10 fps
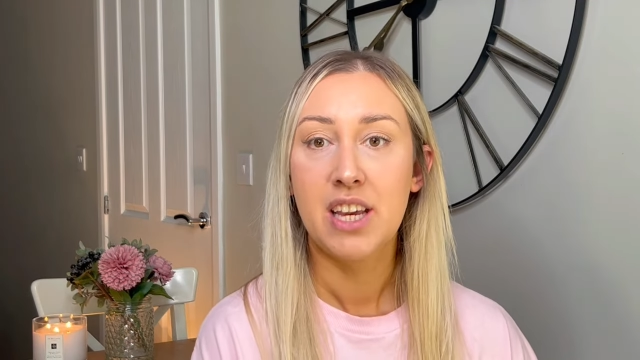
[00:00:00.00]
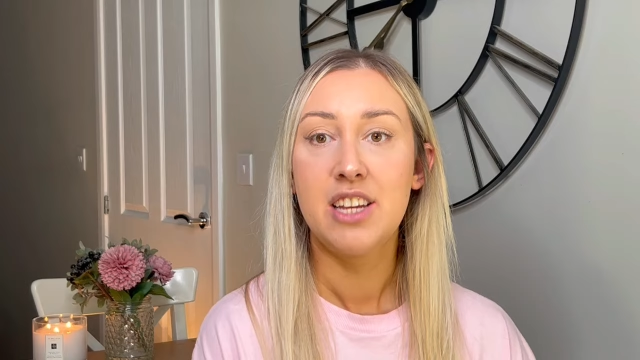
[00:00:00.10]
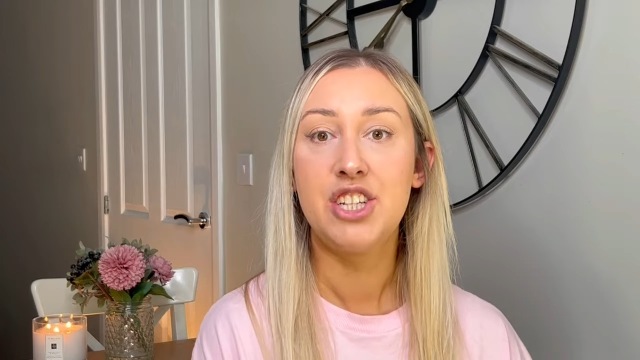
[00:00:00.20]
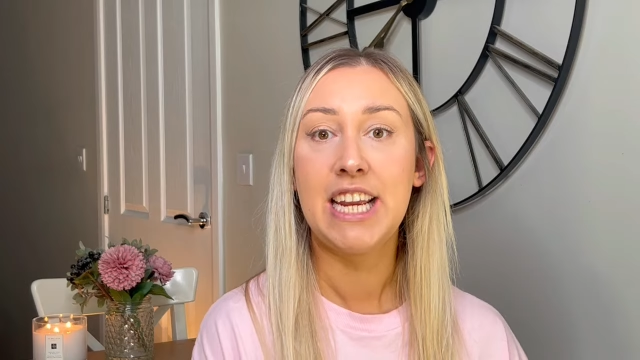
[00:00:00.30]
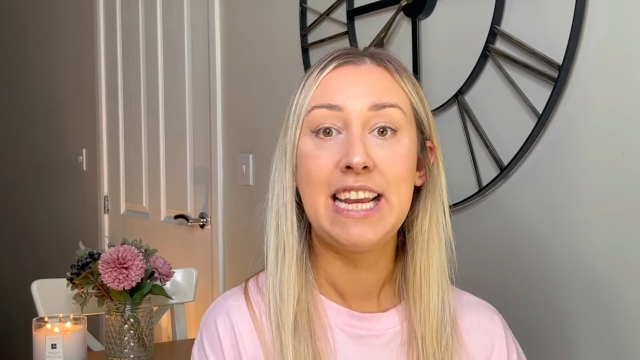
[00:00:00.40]

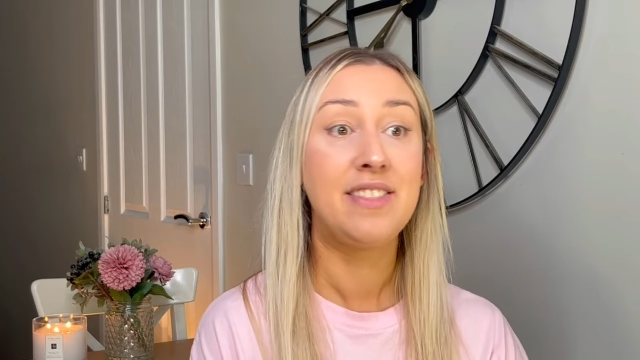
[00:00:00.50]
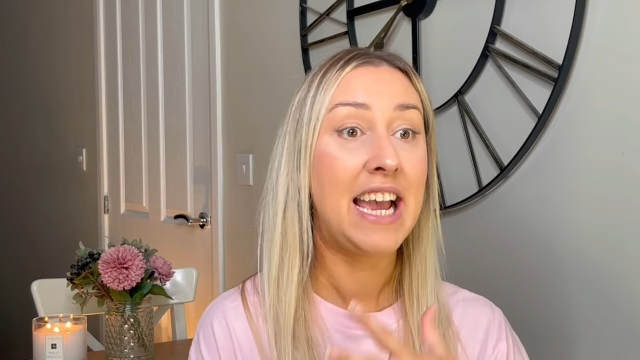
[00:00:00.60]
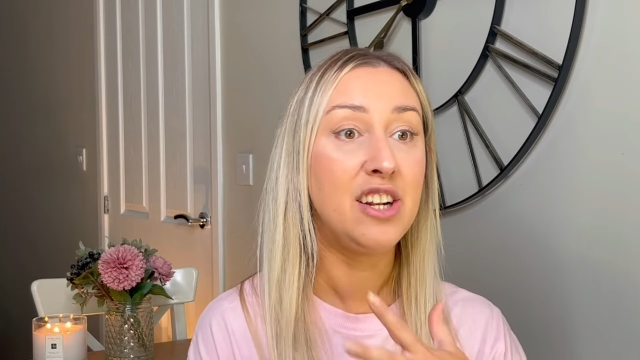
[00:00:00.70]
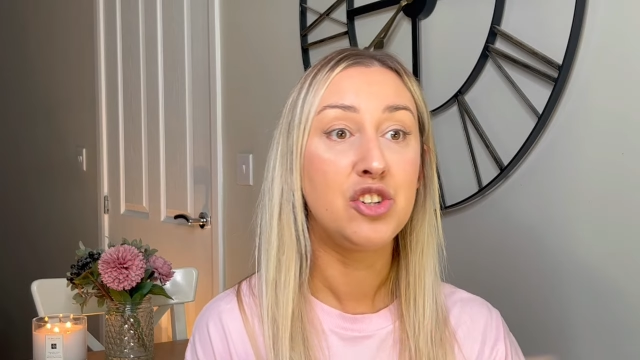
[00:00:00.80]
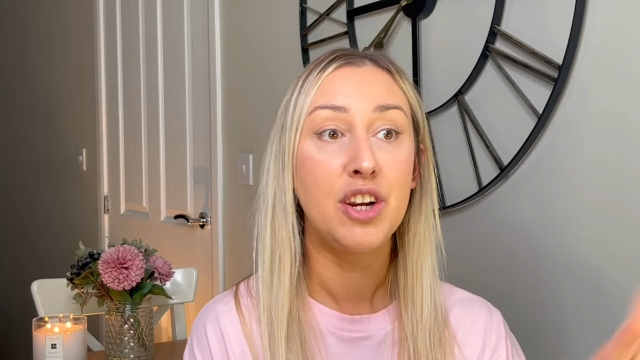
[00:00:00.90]
She
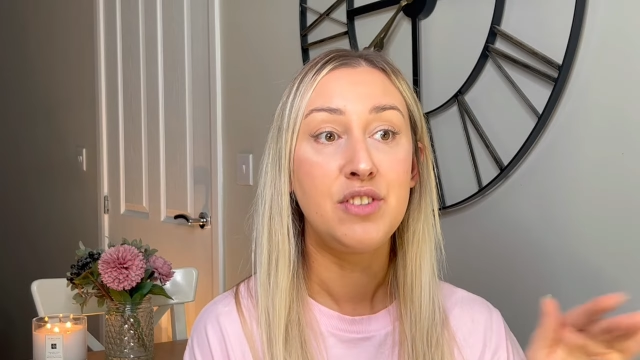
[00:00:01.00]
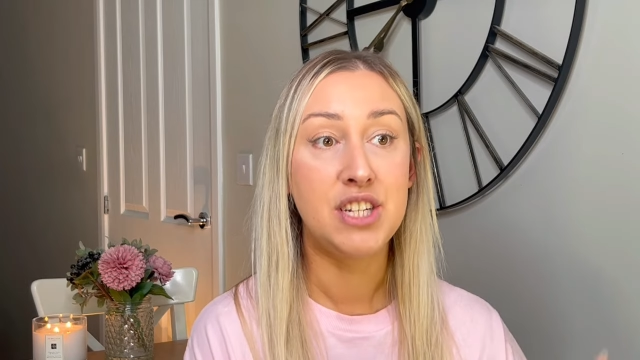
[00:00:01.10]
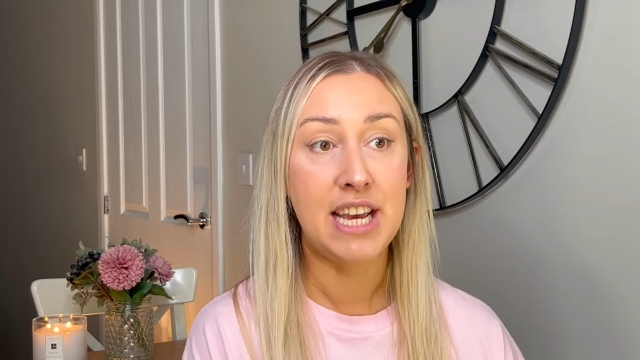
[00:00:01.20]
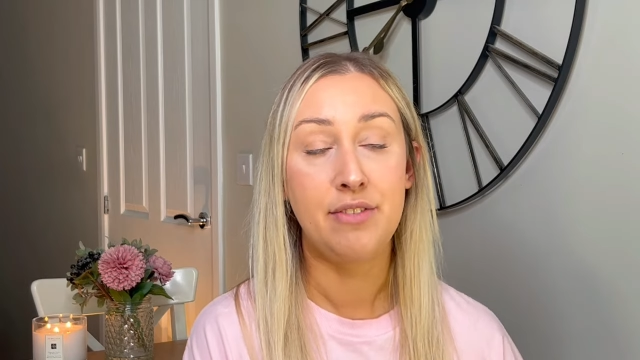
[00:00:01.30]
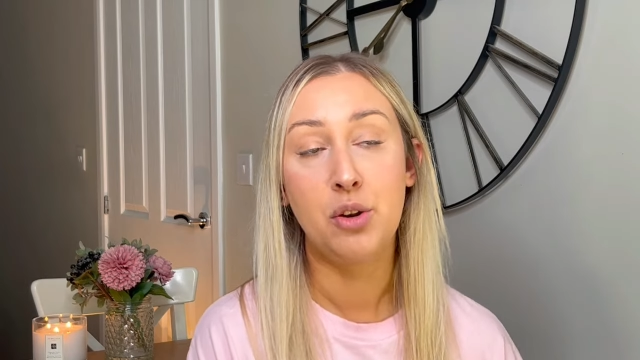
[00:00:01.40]
then drove to
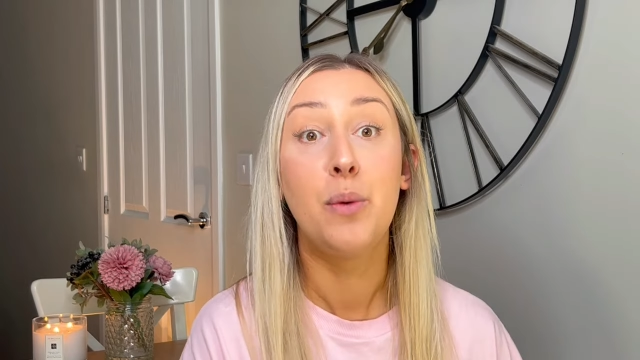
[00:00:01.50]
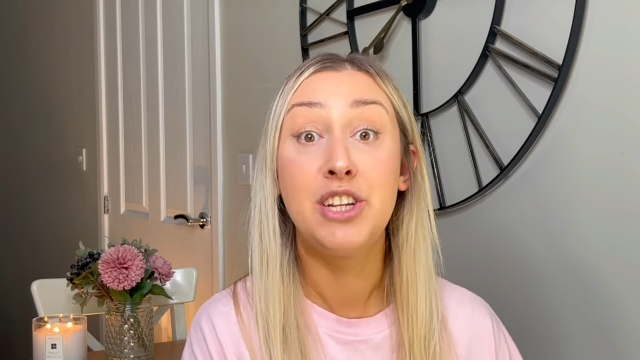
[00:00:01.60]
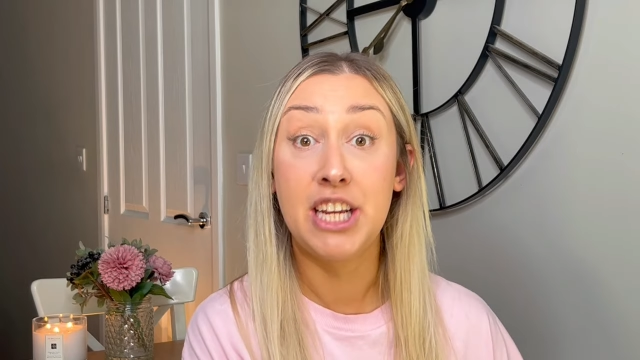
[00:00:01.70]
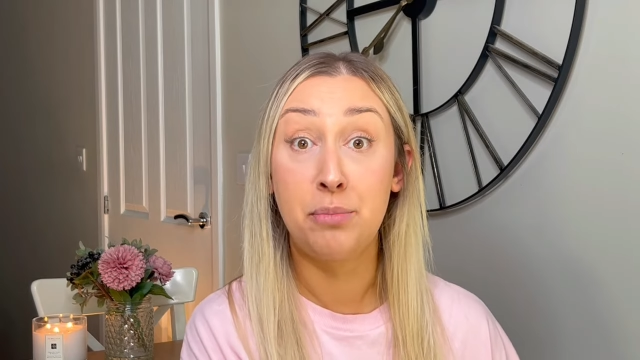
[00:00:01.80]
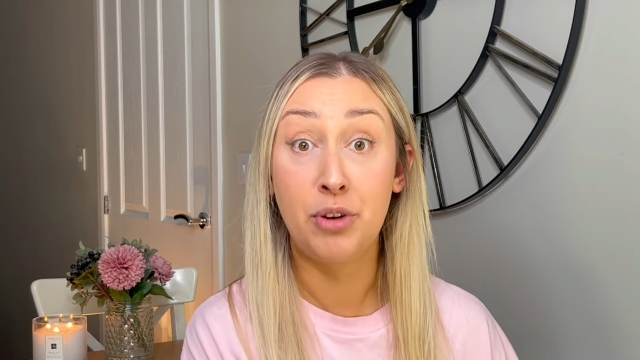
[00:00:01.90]
Devon, where
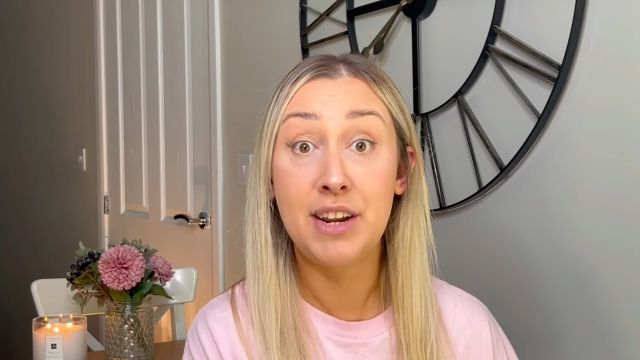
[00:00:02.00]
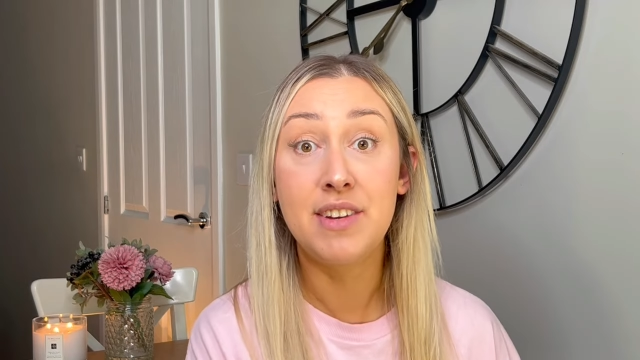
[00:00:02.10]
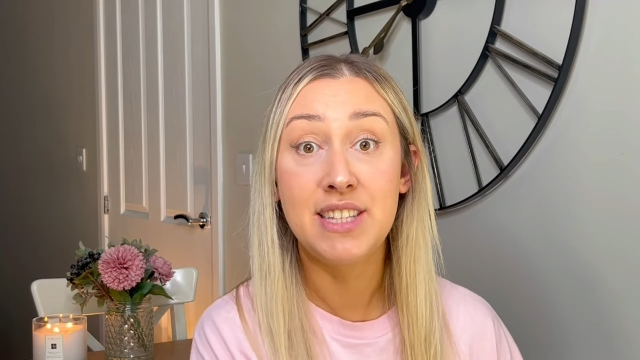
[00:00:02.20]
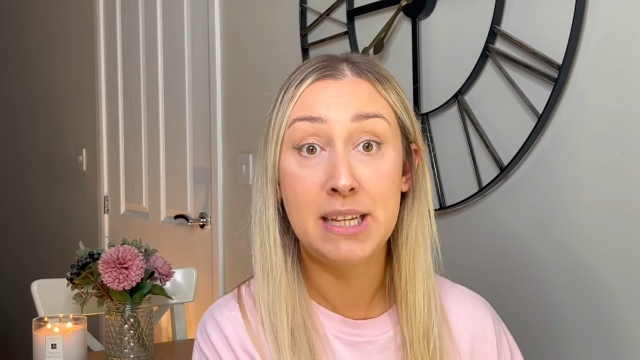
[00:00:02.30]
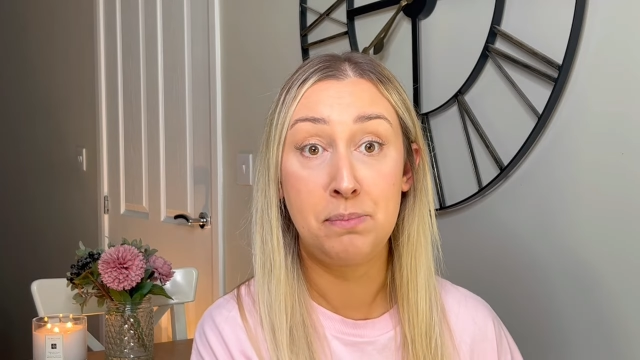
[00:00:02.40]
she had
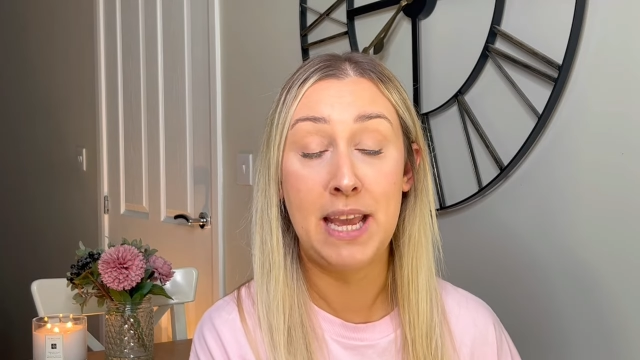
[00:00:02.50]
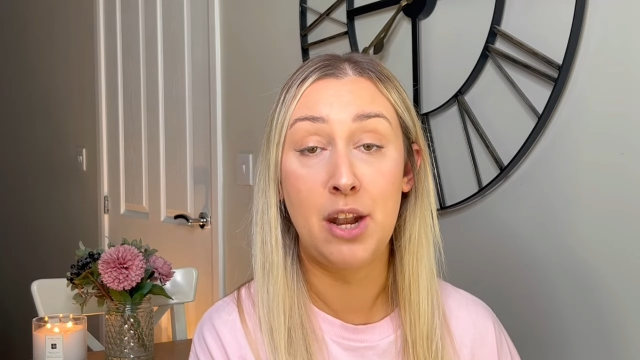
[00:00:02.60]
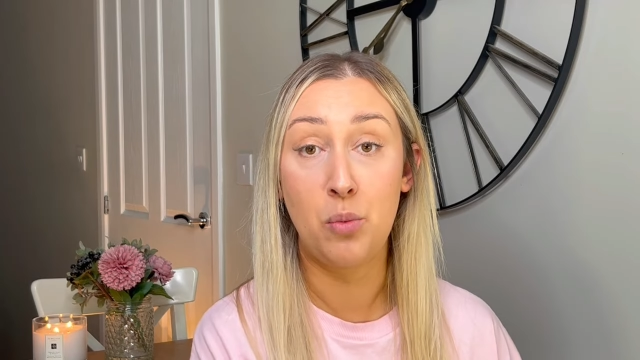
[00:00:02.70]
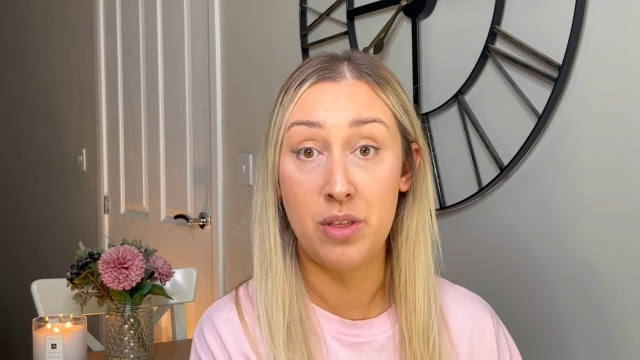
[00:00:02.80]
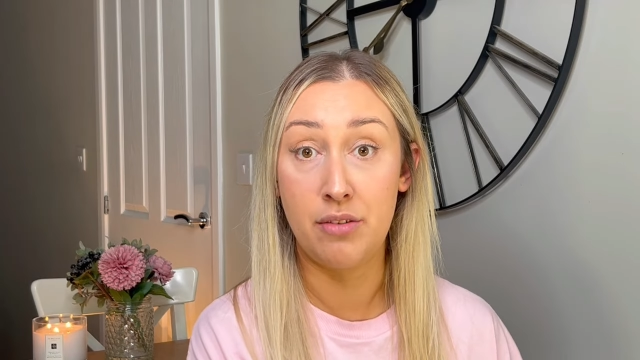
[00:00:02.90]
previously been
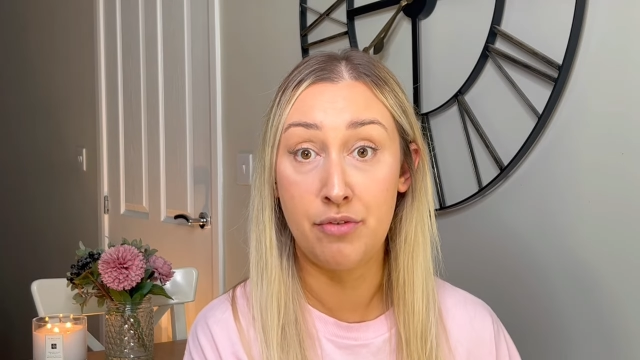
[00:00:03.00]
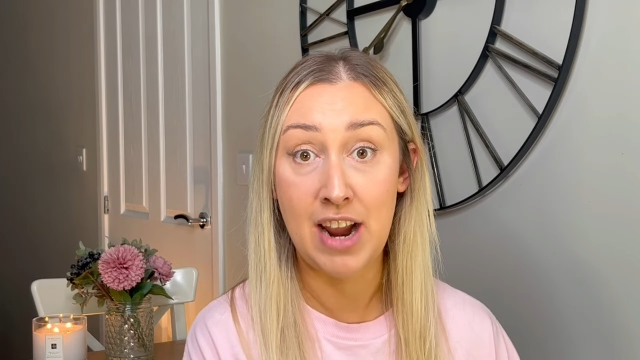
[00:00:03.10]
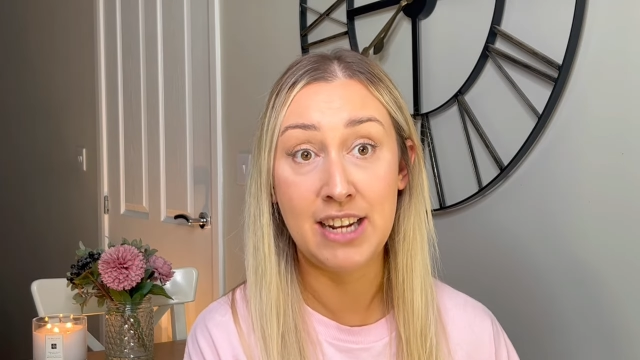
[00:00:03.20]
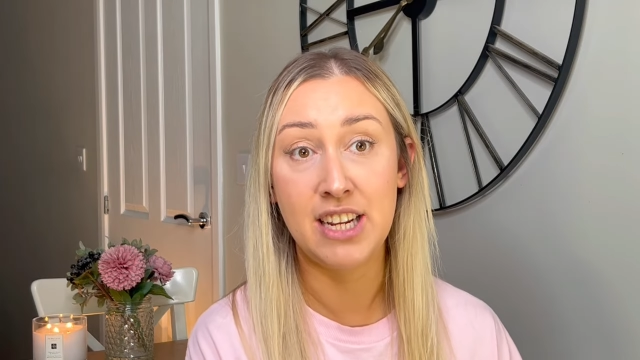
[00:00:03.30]
with a friend,